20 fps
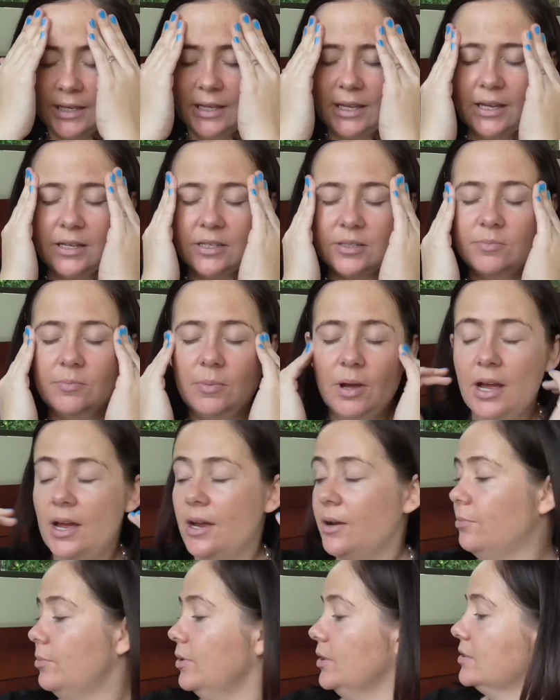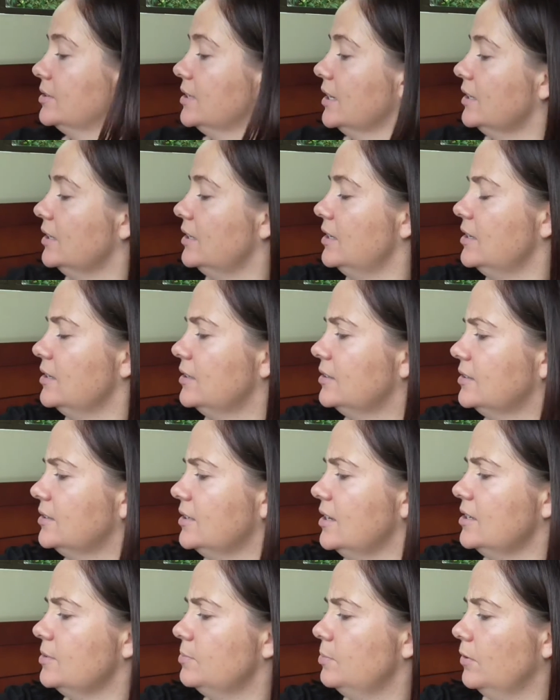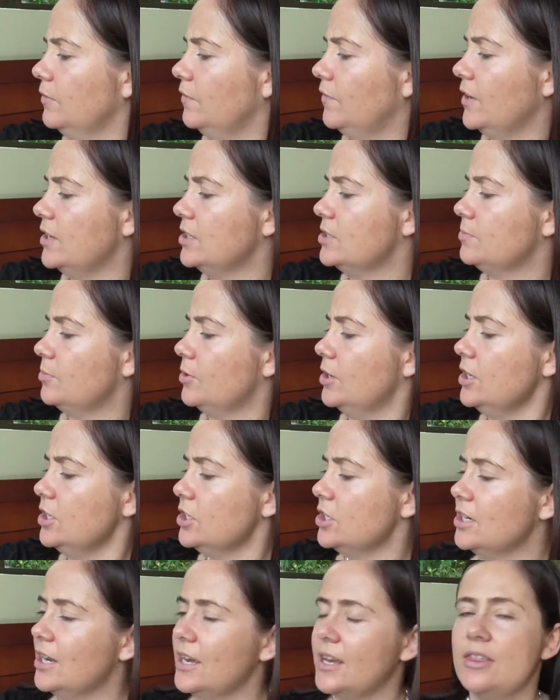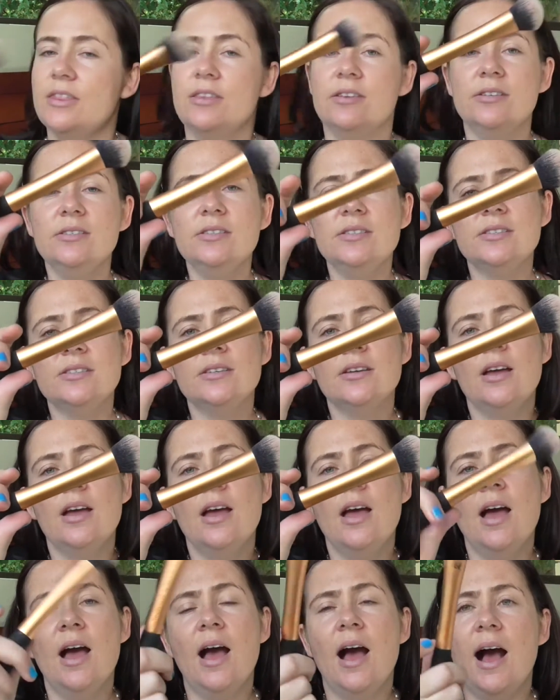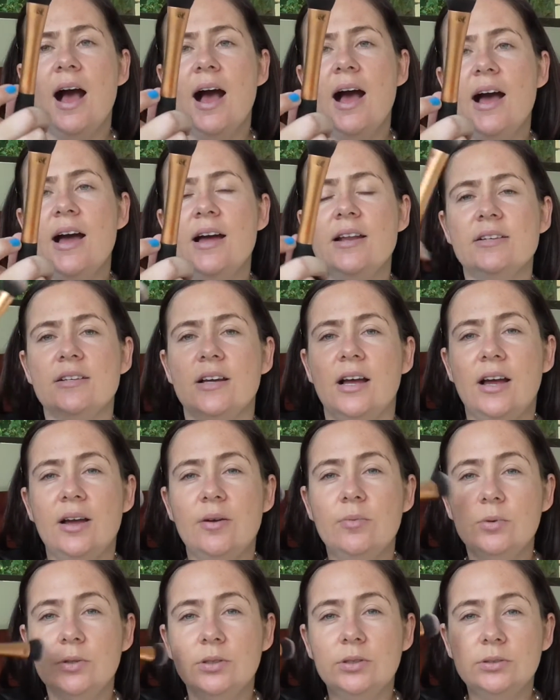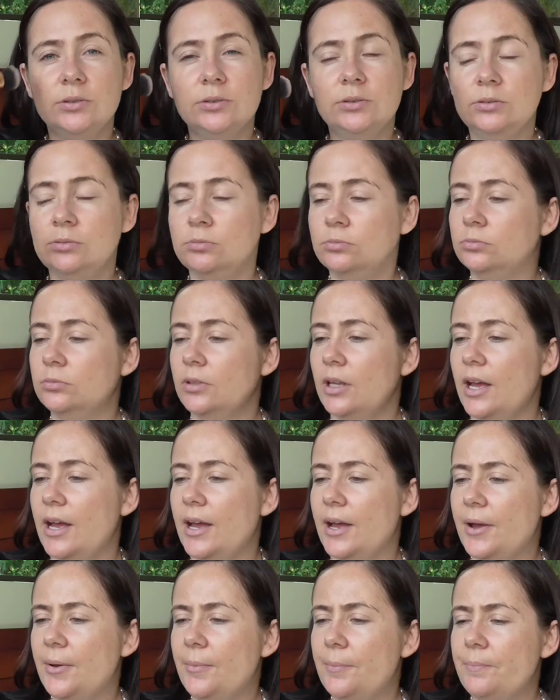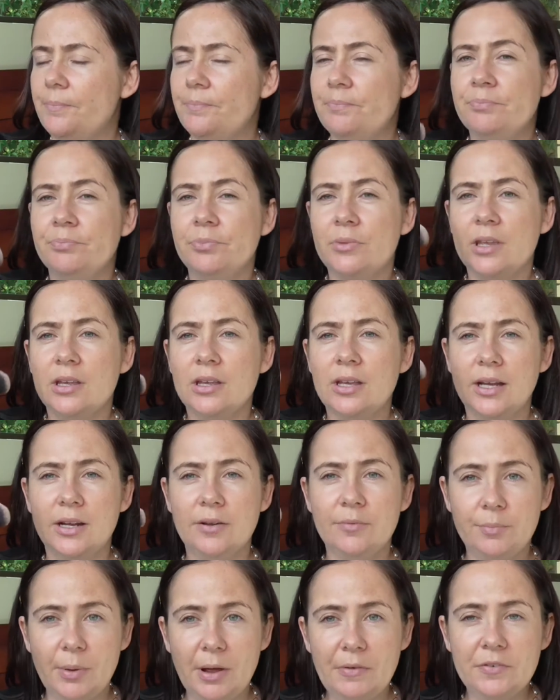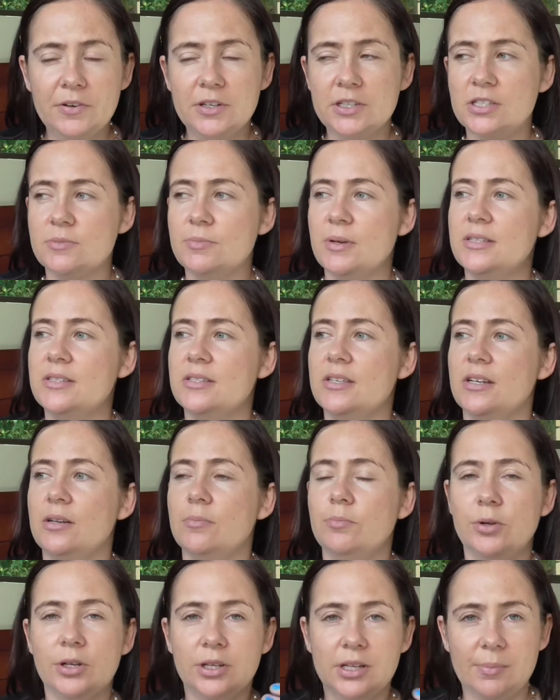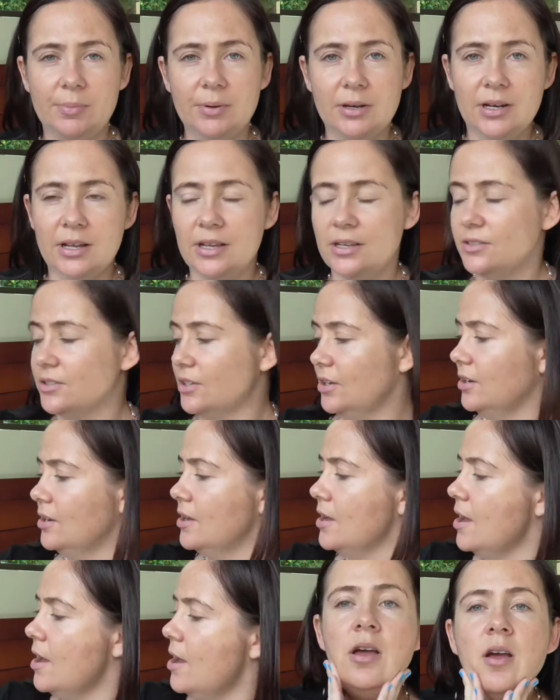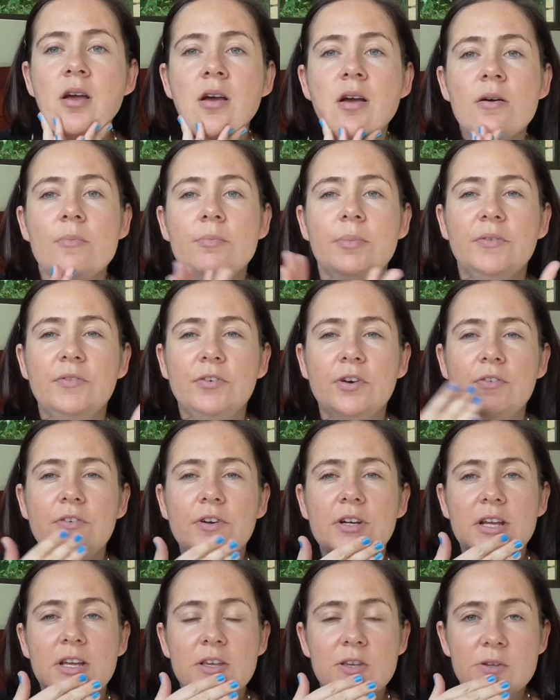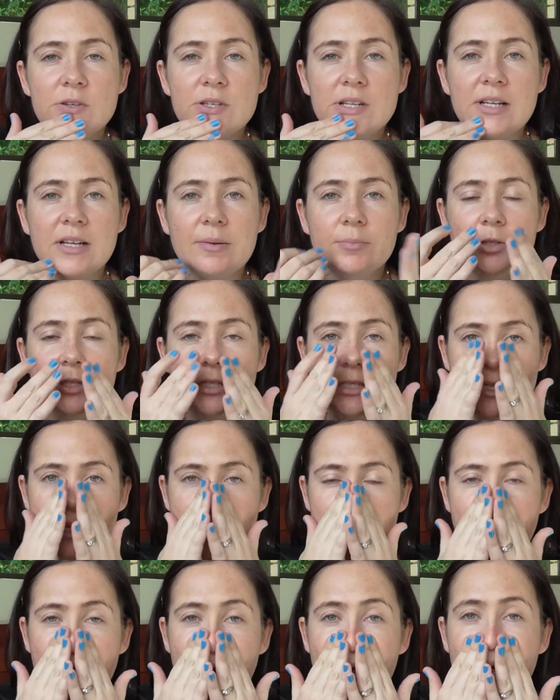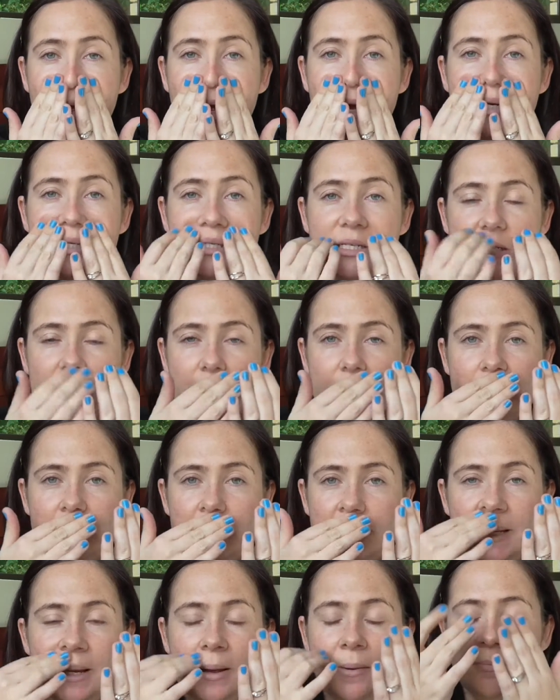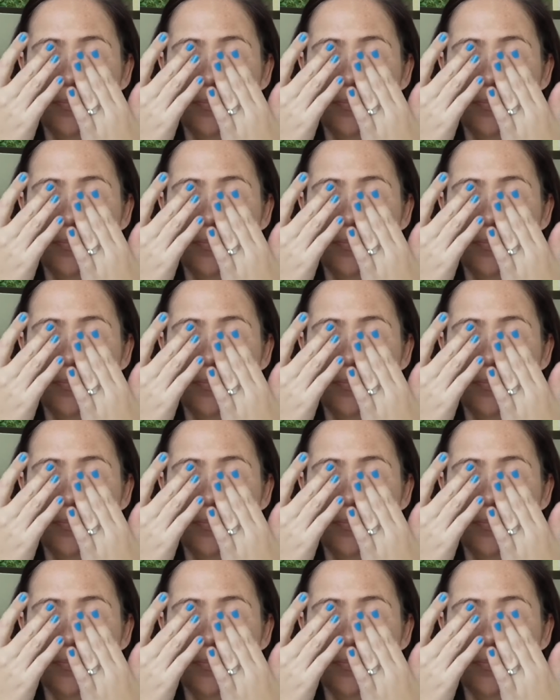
get my Real Techniques Expert Face Brush like this, and I will kind of buff it into my skin and put a couple of layers on. But for everyday use, like I'm doing today, I actually just